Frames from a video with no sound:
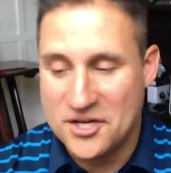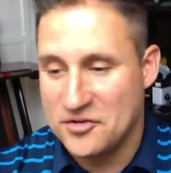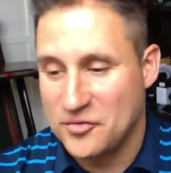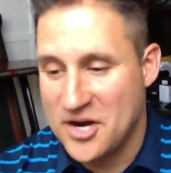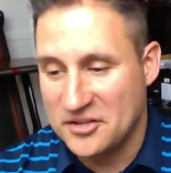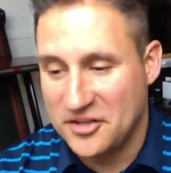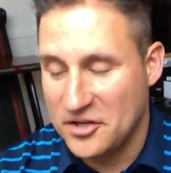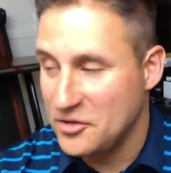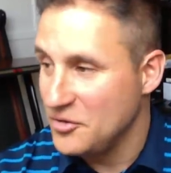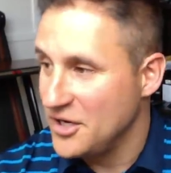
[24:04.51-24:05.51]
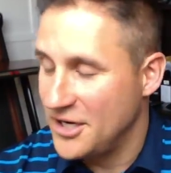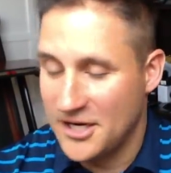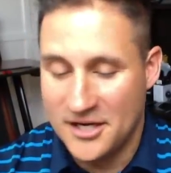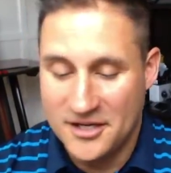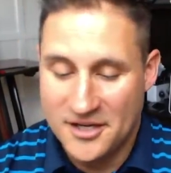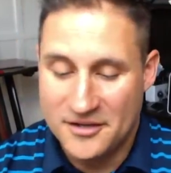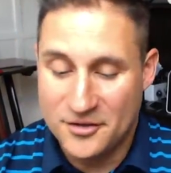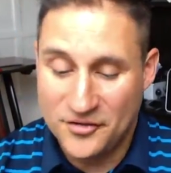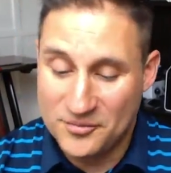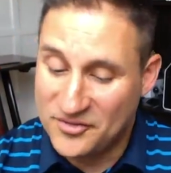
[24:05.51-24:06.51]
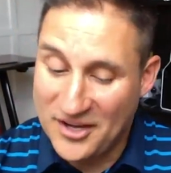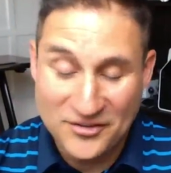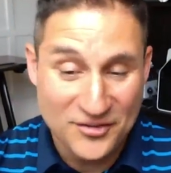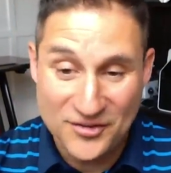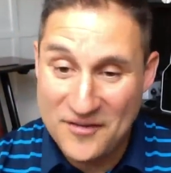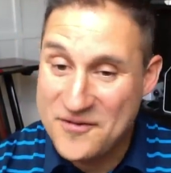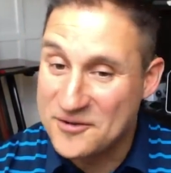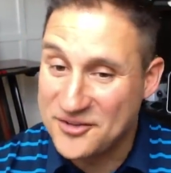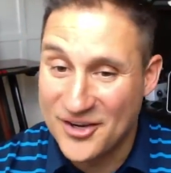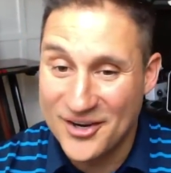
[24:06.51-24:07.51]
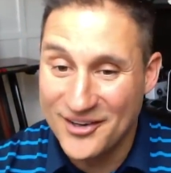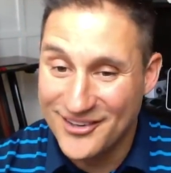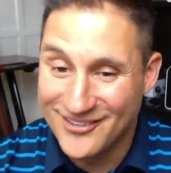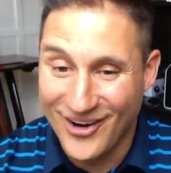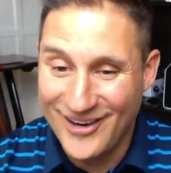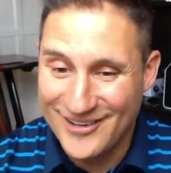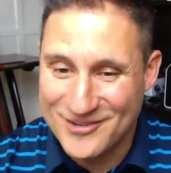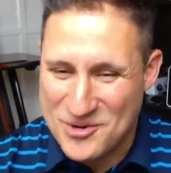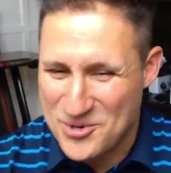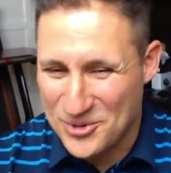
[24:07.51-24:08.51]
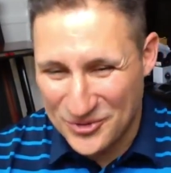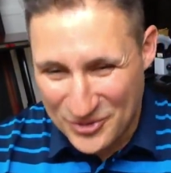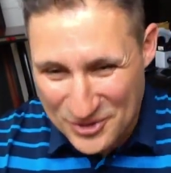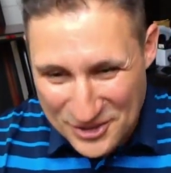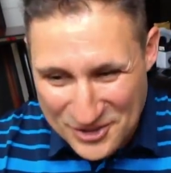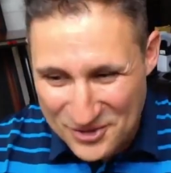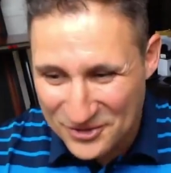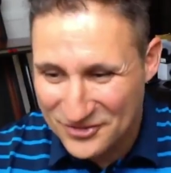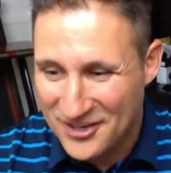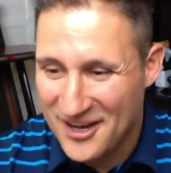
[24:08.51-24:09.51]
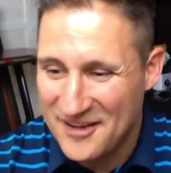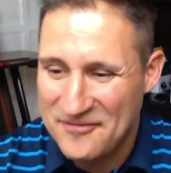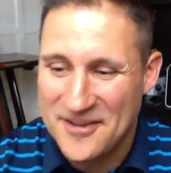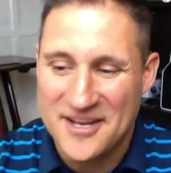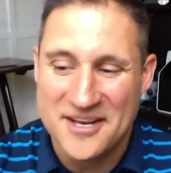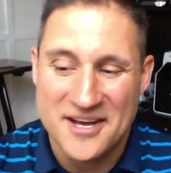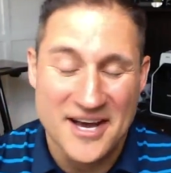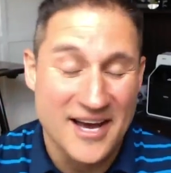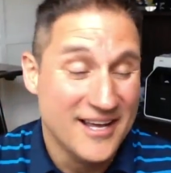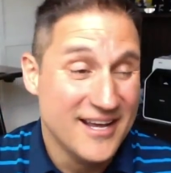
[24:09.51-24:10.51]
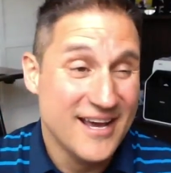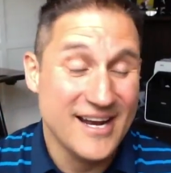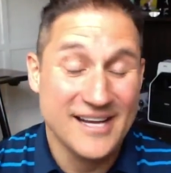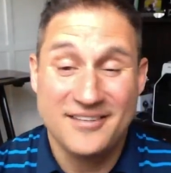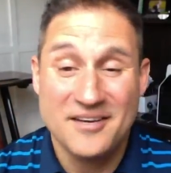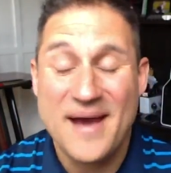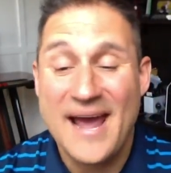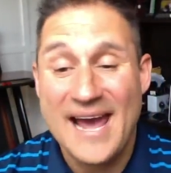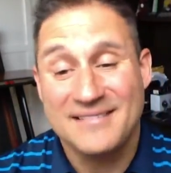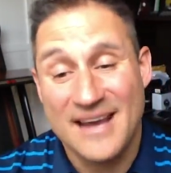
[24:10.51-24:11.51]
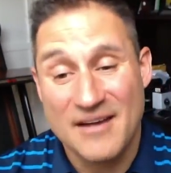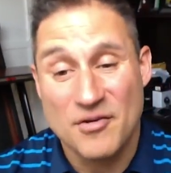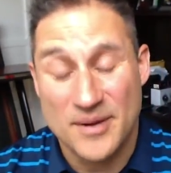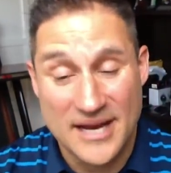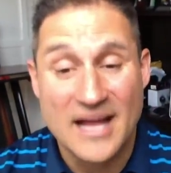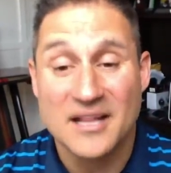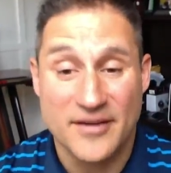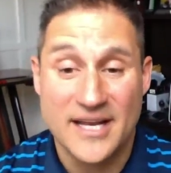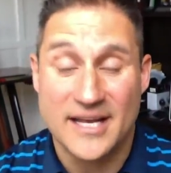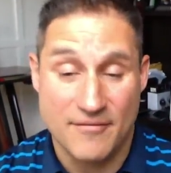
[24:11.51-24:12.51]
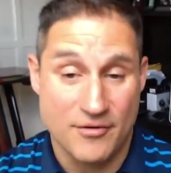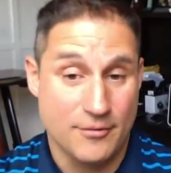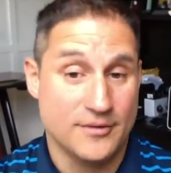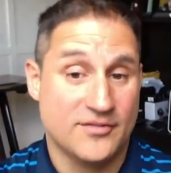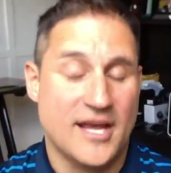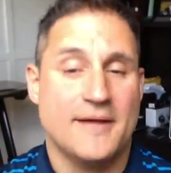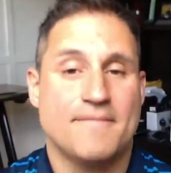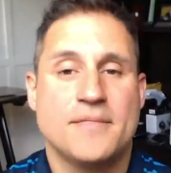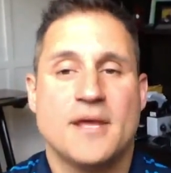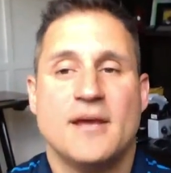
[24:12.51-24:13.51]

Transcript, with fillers: Here's what I'll tell you. Uh, there's some sexy stuff out there, right? Google's doing cool stuff, and uh, and I tip my hat to everybody elevating everyone's game.